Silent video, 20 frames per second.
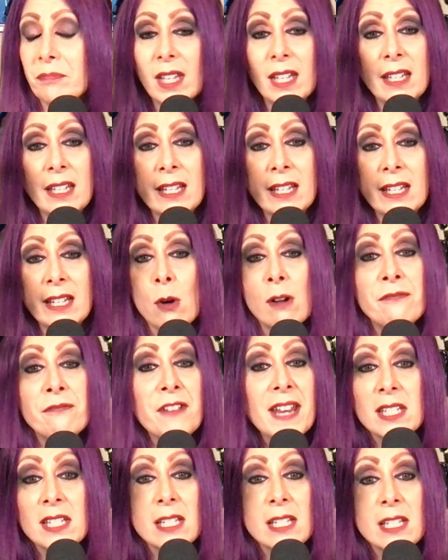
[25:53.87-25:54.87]
you know, a
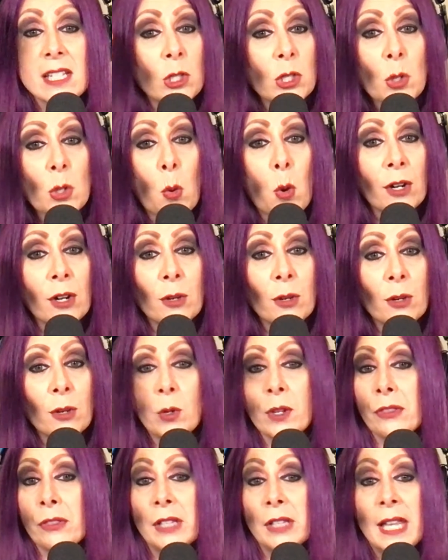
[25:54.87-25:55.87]
fancy sword
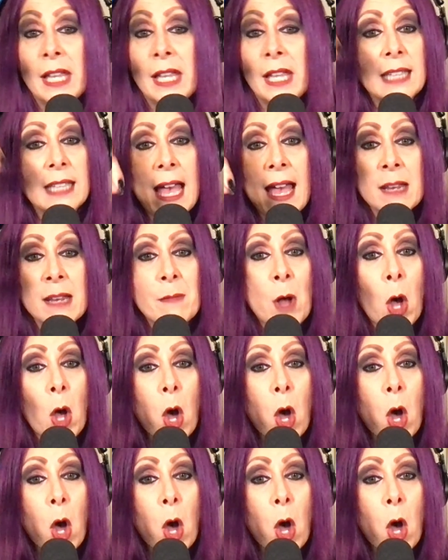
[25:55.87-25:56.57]
with like lime,